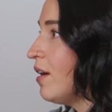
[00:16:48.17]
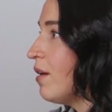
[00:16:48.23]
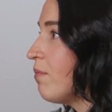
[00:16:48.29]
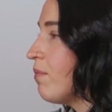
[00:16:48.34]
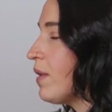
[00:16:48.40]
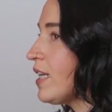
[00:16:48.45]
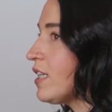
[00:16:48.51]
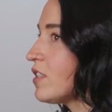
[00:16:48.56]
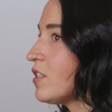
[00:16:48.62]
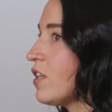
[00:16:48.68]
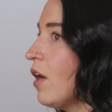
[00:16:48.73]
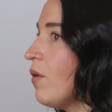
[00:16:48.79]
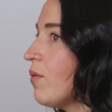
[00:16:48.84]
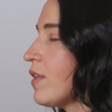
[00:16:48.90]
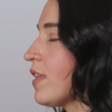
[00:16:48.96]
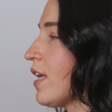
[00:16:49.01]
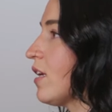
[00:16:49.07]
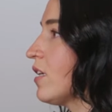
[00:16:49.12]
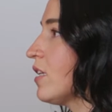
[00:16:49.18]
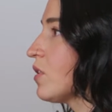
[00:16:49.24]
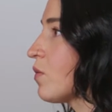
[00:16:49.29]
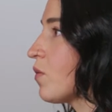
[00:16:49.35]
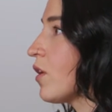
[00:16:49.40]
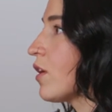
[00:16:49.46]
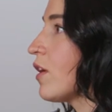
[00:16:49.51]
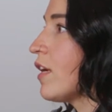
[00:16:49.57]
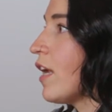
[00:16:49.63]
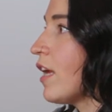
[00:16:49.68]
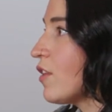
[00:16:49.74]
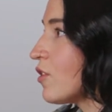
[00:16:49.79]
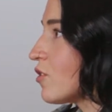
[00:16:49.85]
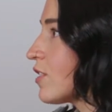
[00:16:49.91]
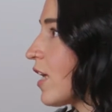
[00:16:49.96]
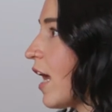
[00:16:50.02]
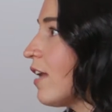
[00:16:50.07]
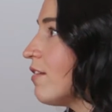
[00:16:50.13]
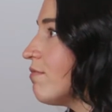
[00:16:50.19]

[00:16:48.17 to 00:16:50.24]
But it's not without its work on either side.